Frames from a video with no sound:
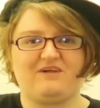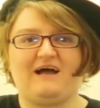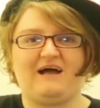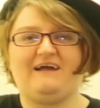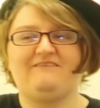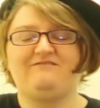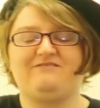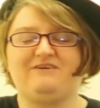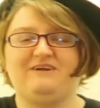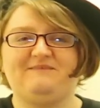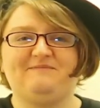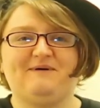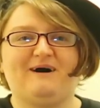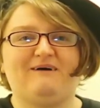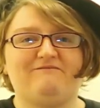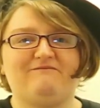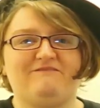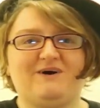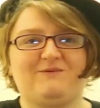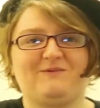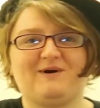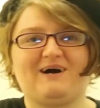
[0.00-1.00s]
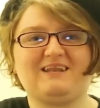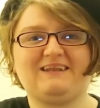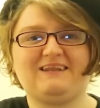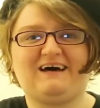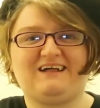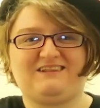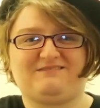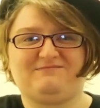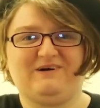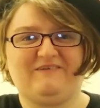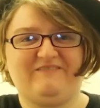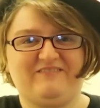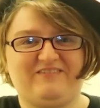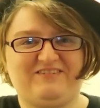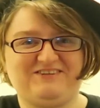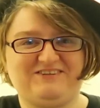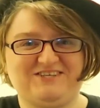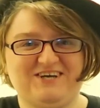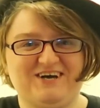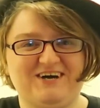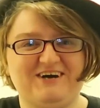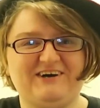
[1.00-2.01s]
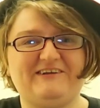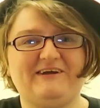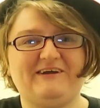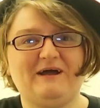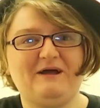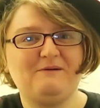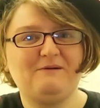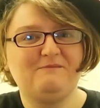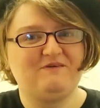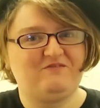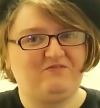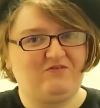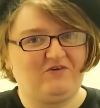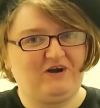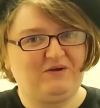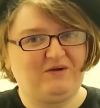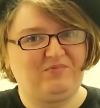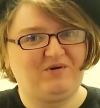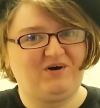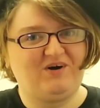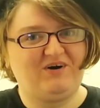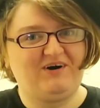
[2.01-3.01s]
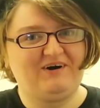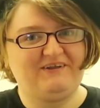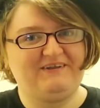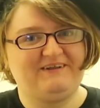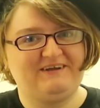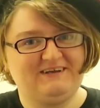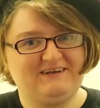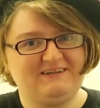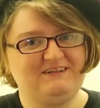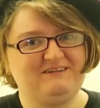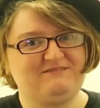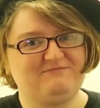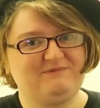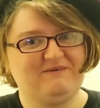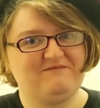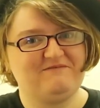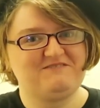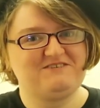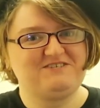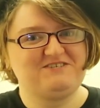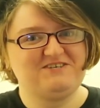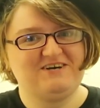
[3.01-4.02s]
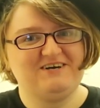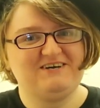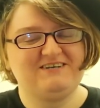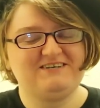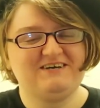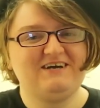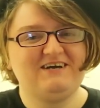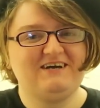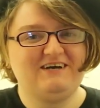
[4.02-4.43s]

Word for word: Every month I wear last month's shirt before I put on this month's shirt.